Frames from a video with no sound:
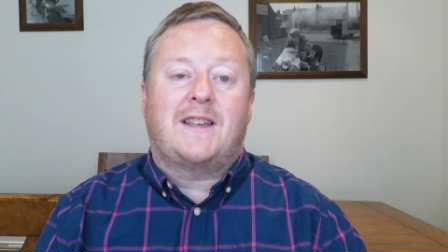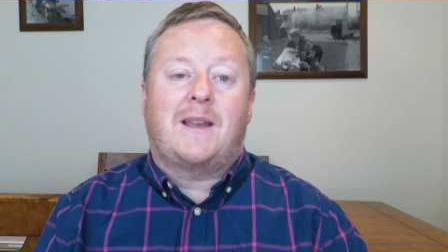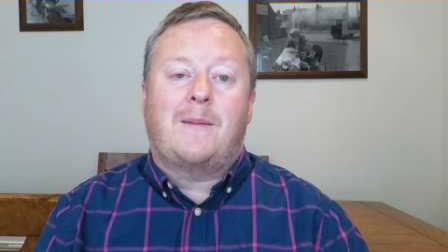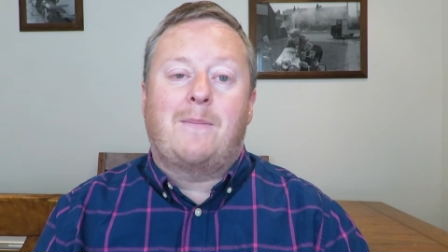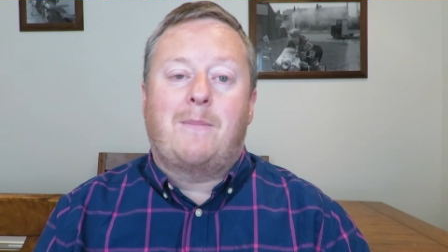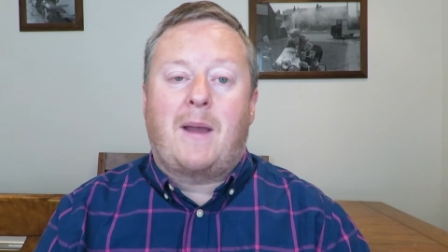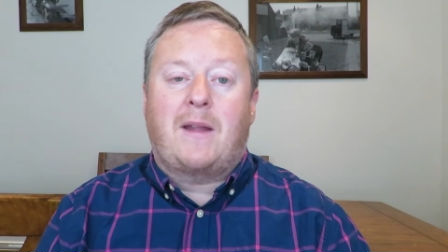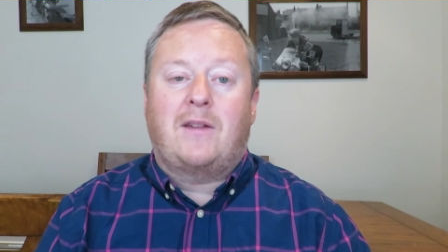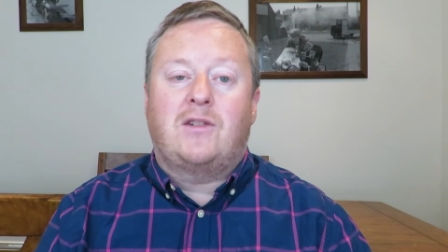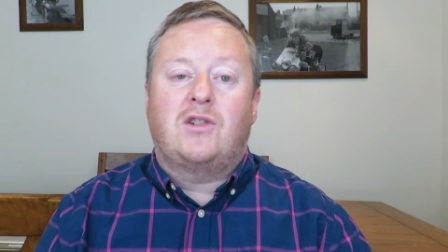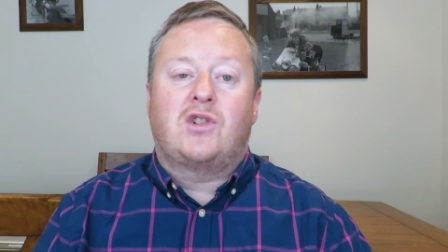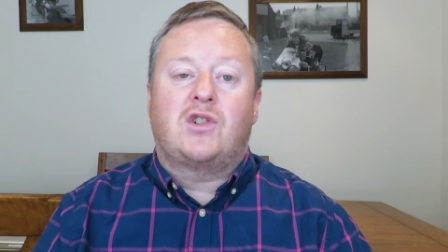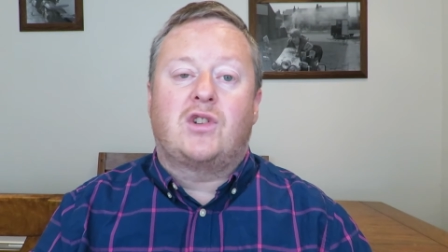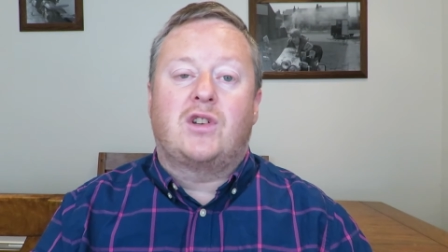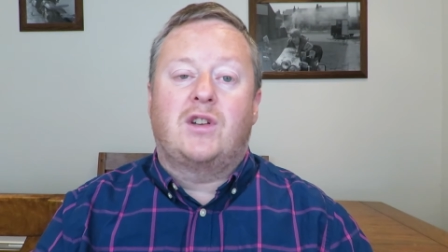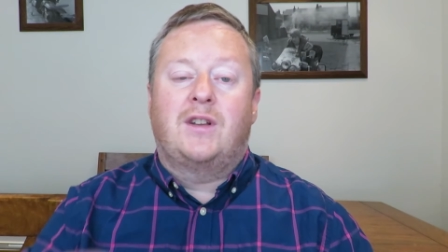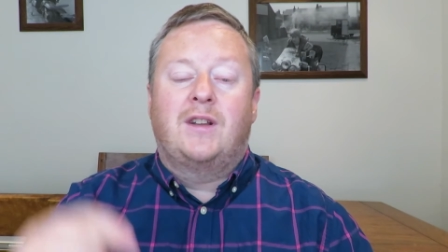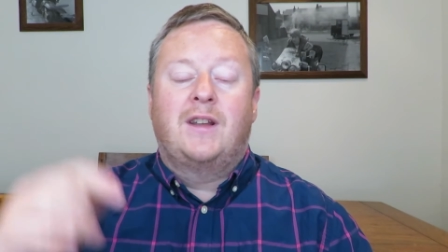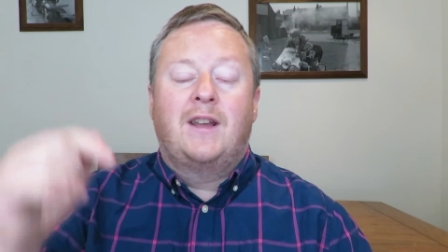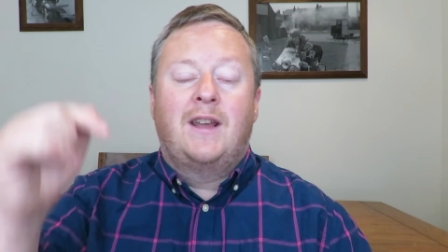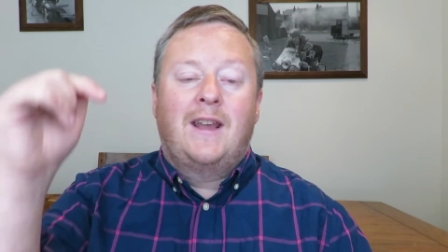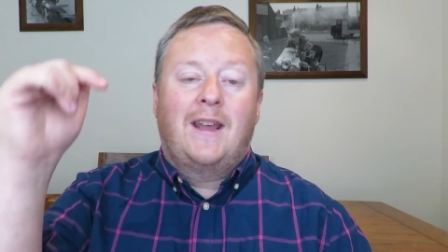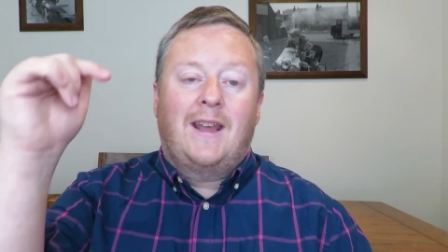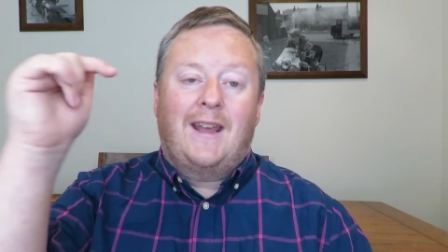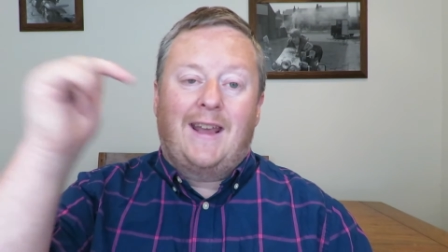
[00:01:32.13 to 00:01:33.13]
I
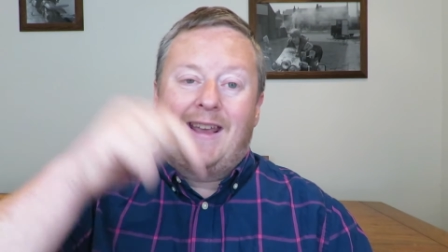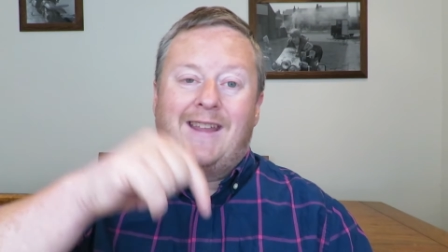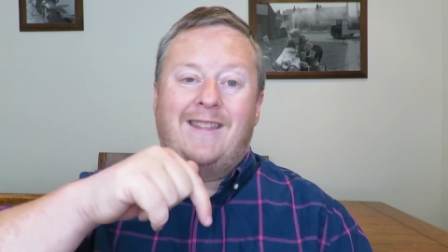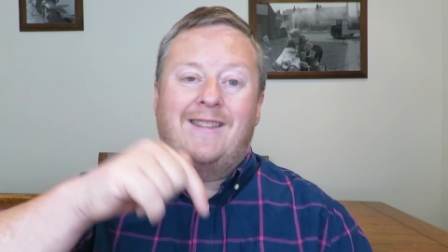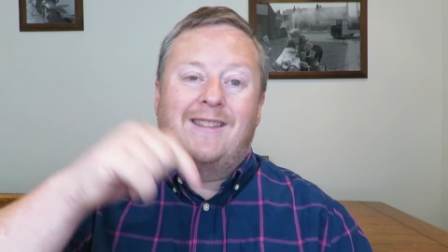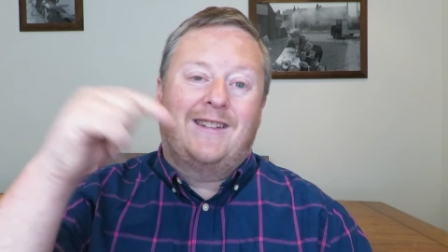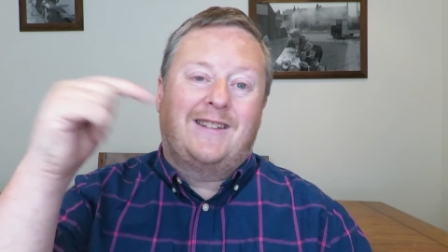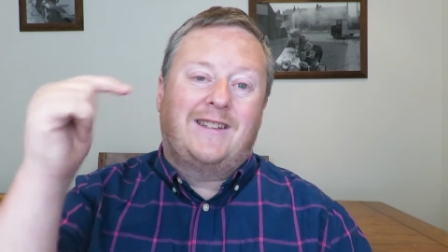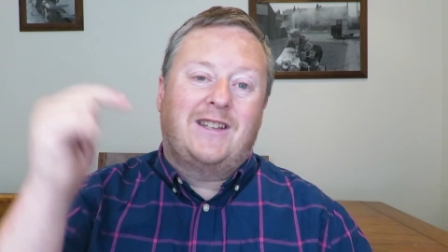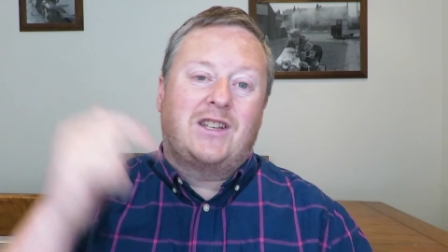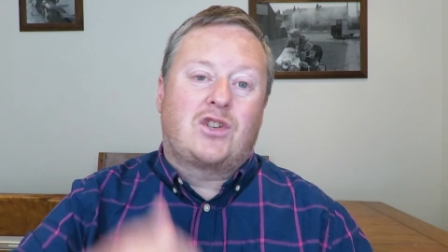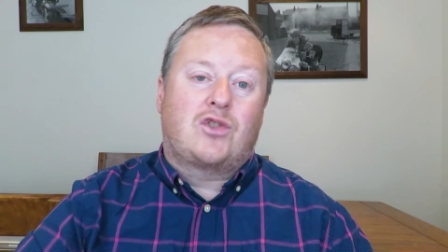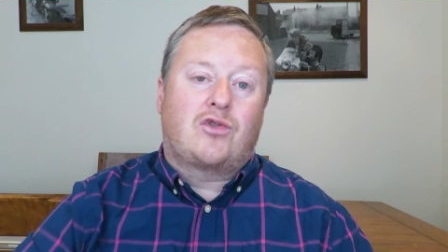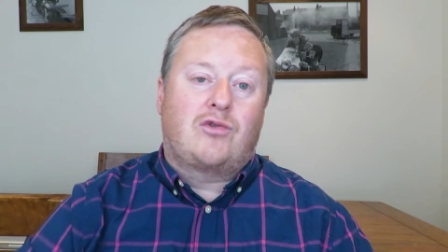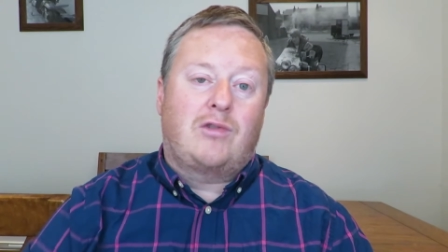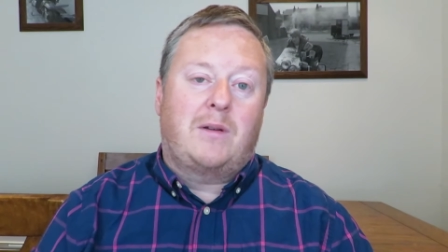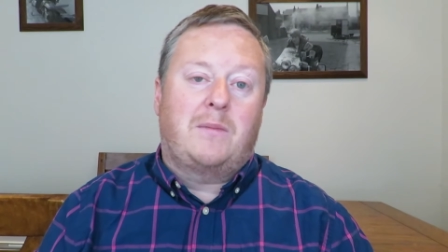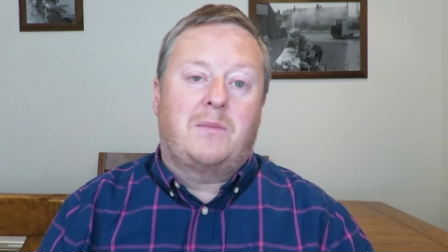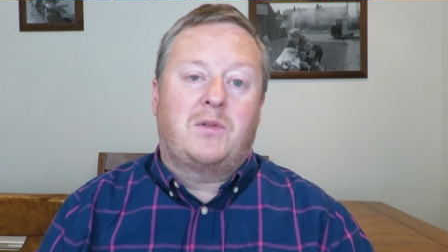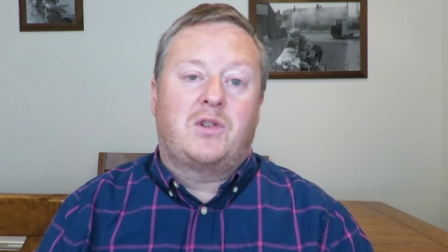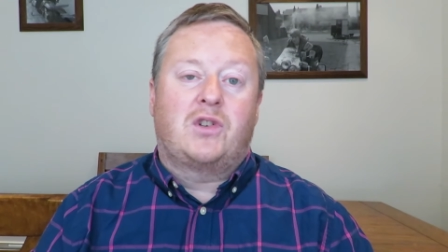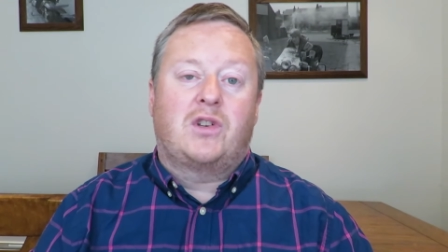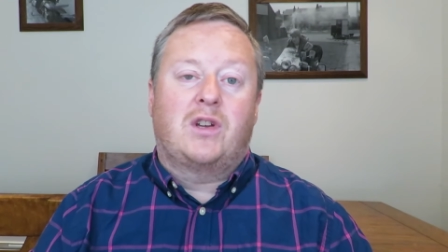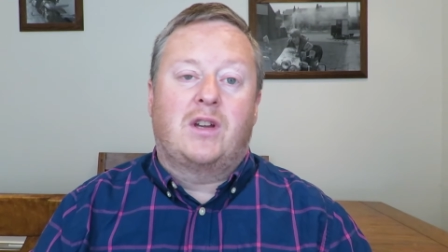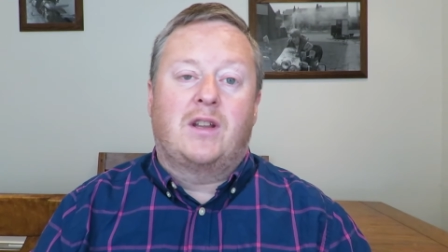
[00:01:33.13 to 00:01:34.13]
mentioned in the
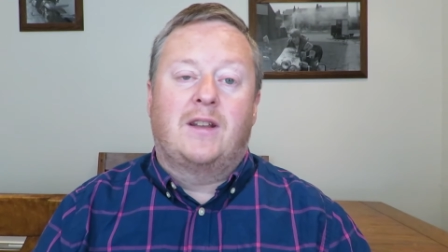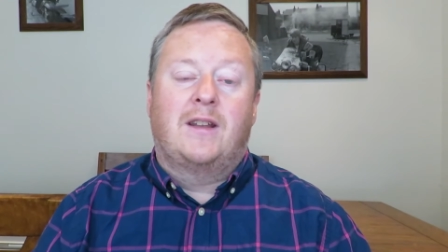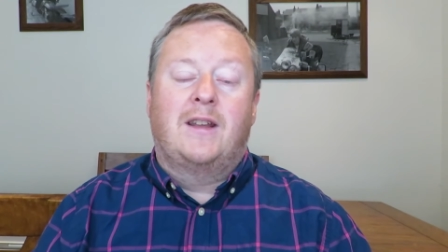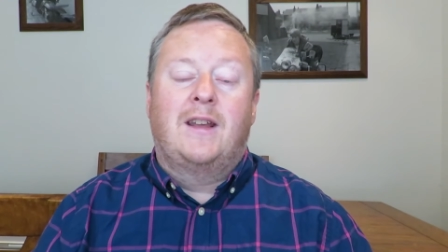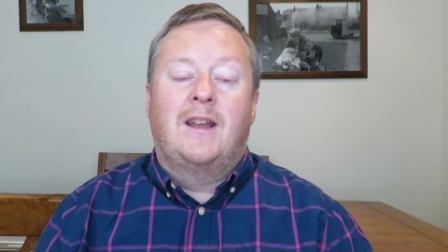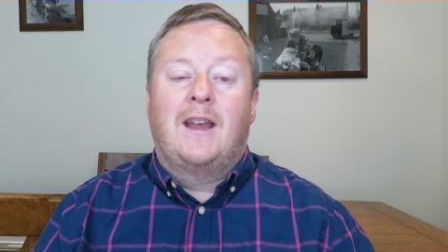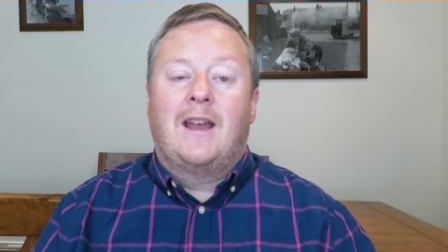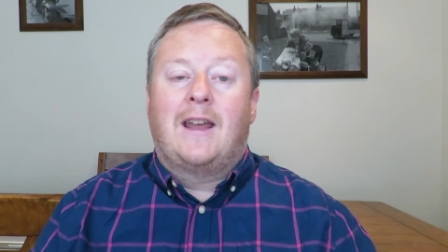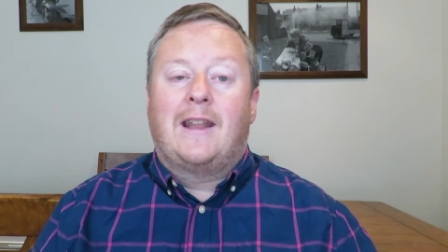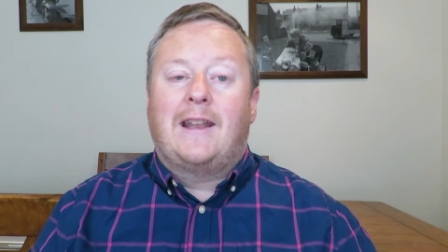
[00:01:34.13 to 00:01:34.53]
description.